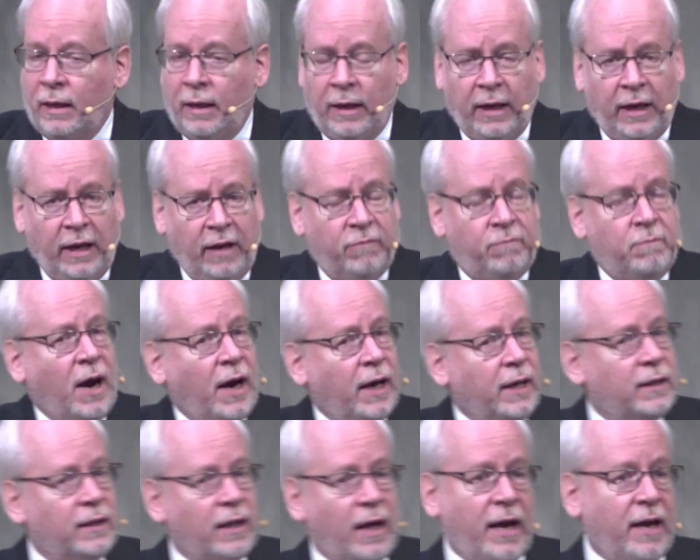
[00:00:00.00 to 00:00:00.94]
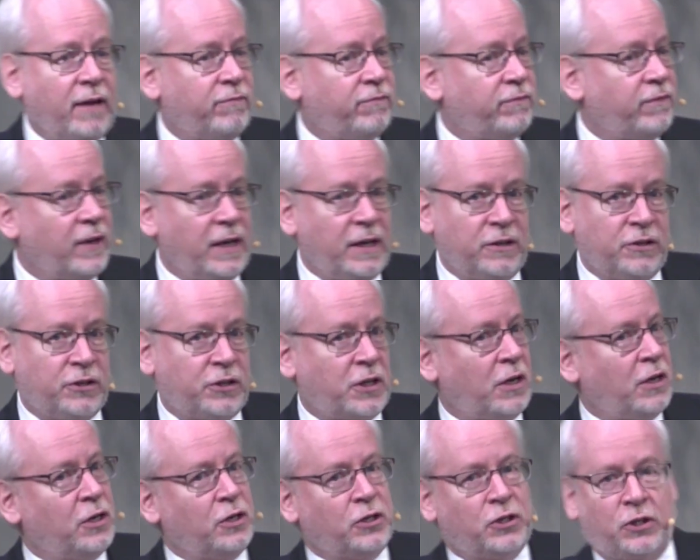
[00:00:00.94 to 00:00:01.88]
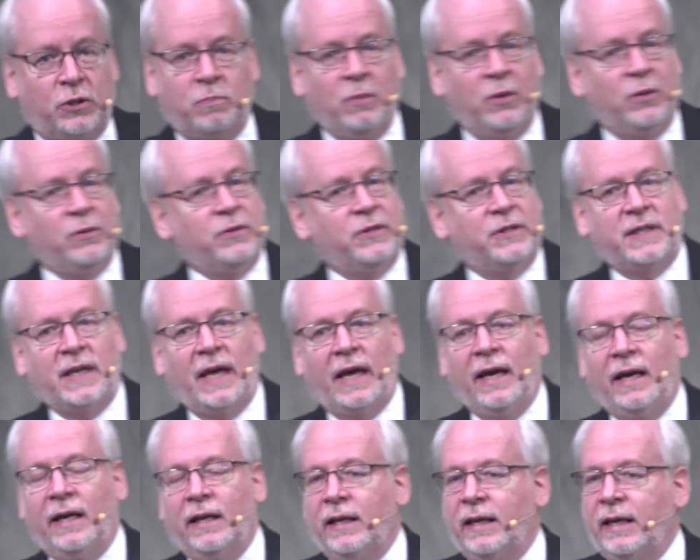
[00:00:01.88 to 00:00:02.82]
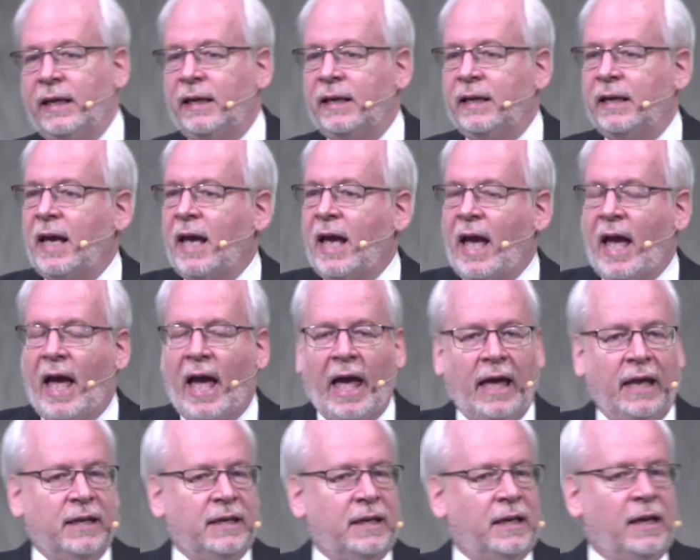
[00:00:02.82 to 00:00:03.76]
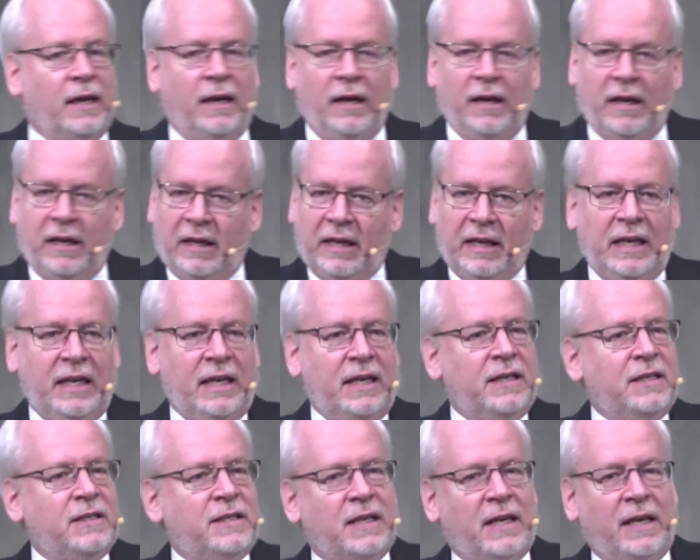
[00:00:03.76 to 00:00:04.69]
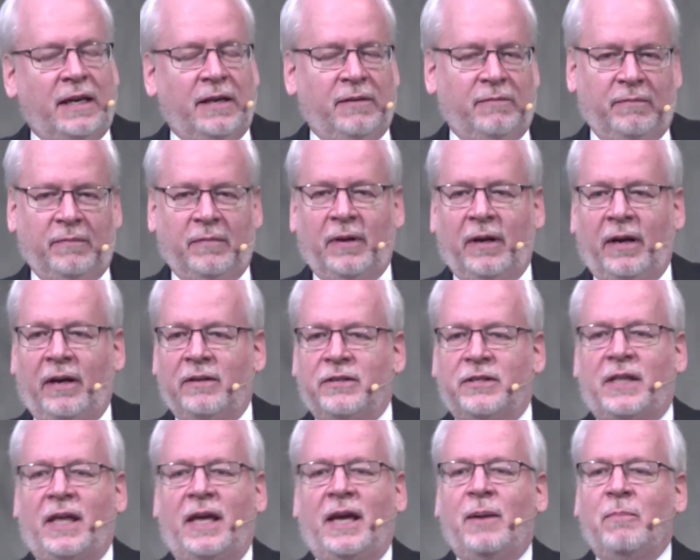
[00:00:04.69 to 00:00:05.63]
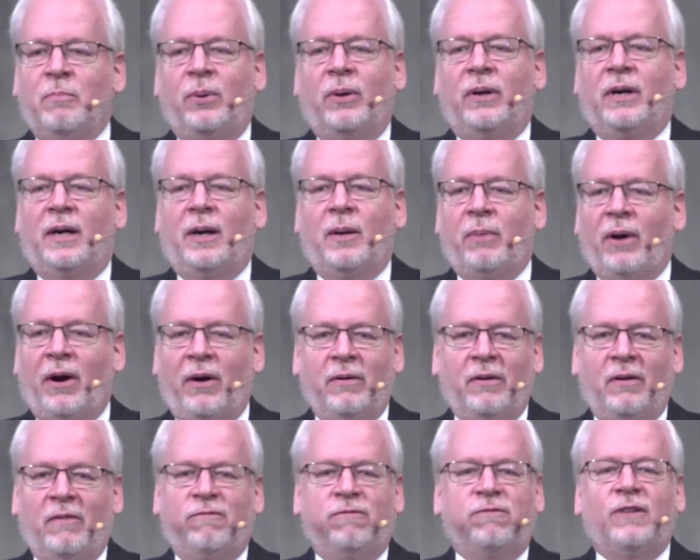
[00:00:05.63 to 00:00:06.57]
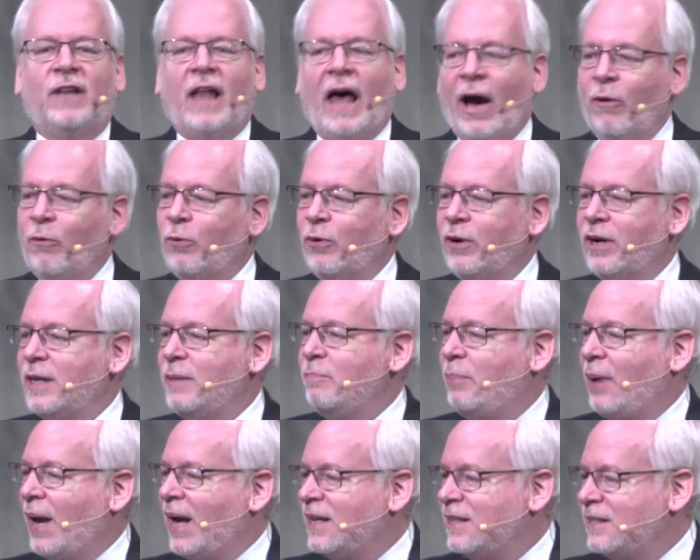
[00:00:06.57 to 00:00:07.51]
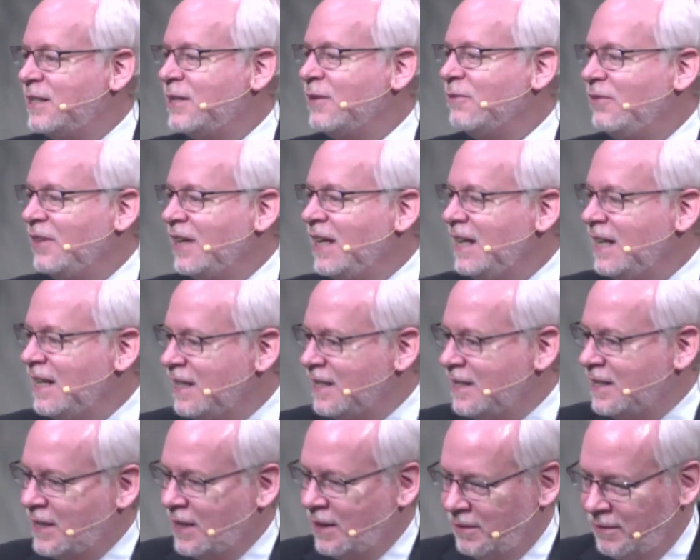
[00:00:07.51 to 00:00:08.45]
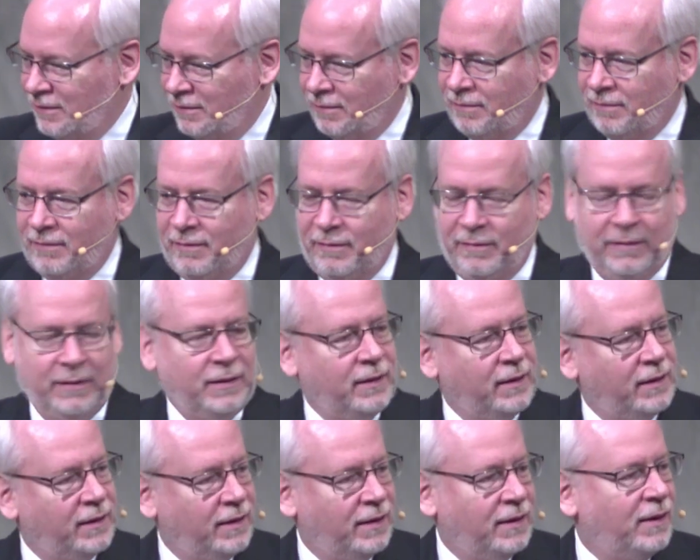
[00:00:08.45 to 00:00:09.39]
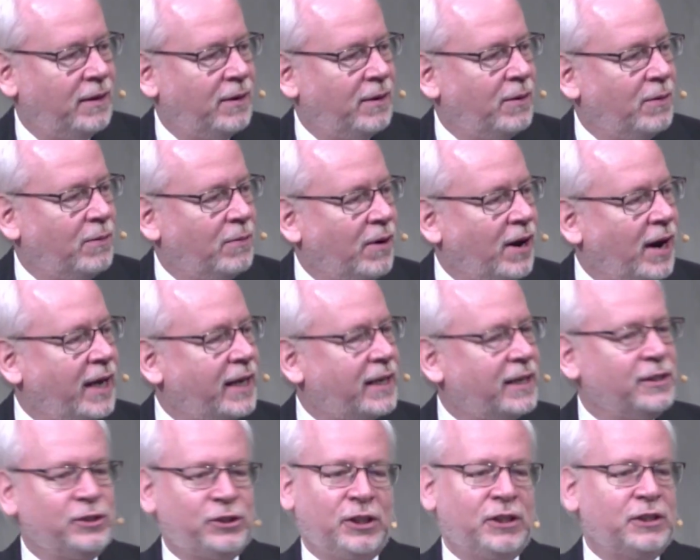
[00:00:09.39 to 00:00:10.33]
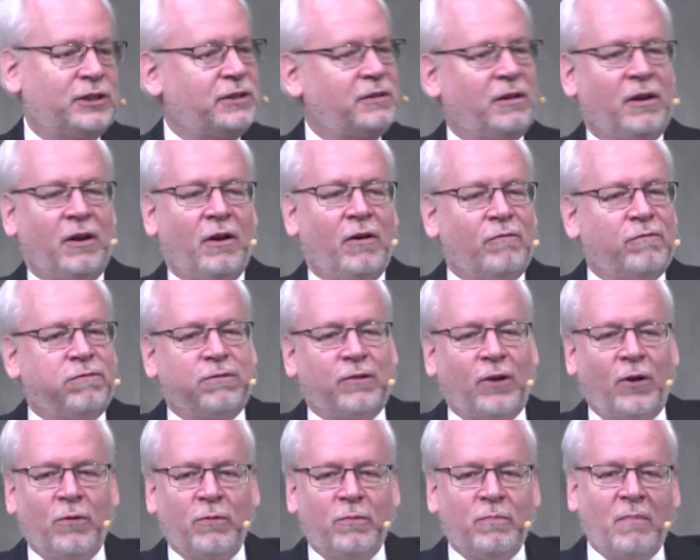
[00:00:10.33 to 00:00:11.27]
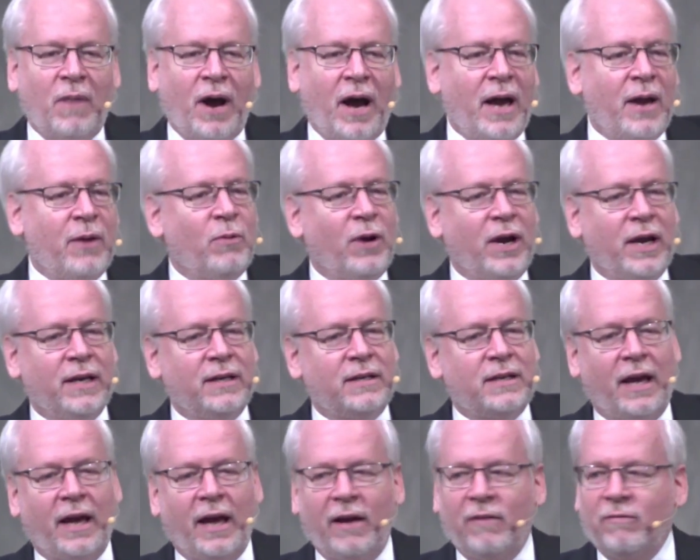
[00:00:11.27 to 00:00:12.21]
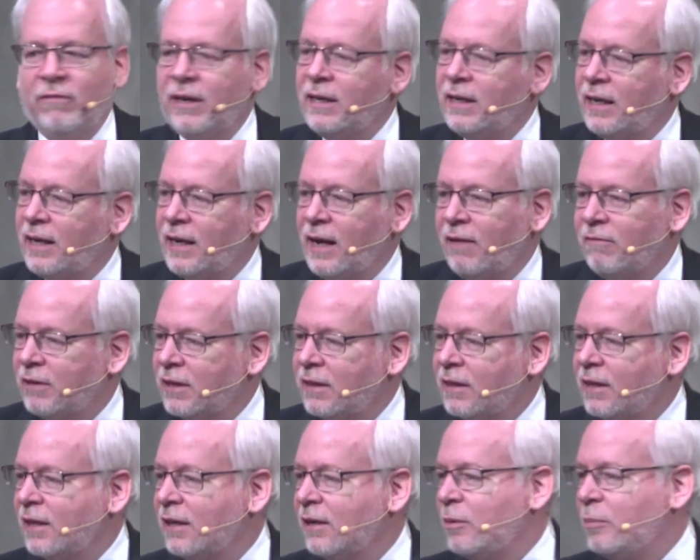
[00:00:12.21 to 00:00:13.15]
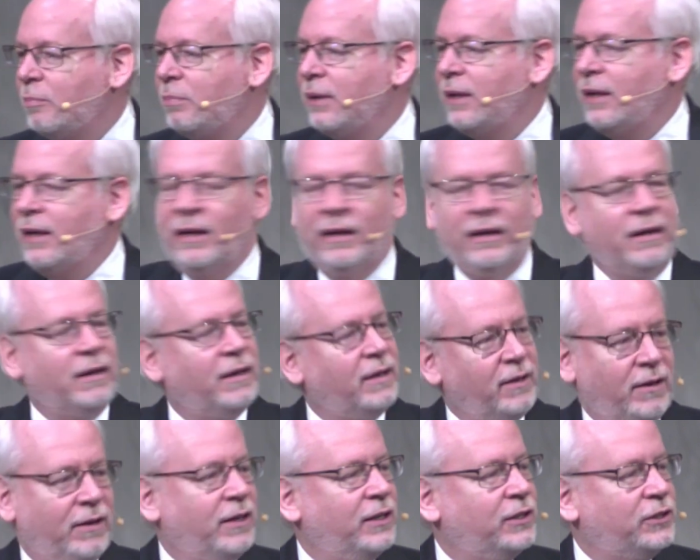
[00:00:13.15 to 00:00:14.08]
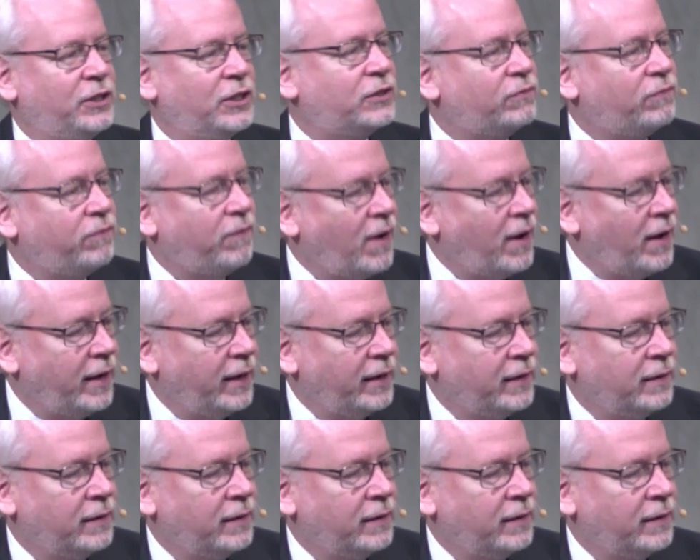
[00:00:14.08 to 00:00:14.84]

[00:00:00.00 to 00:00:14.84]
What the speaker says: If my life is smooth sailing and easy, how does the hymn put it about flowery beds of ease, where I can just float my way to heaven and everything will be just fine?